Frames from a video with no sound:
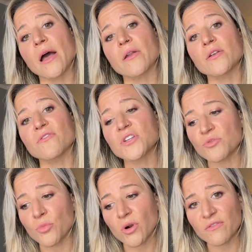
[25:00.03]
at on your
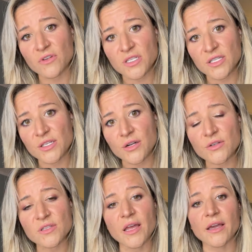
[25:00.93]
vision board for 6
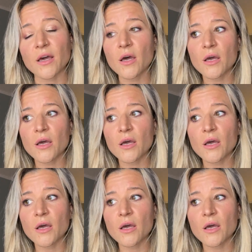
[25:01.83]
years. Like,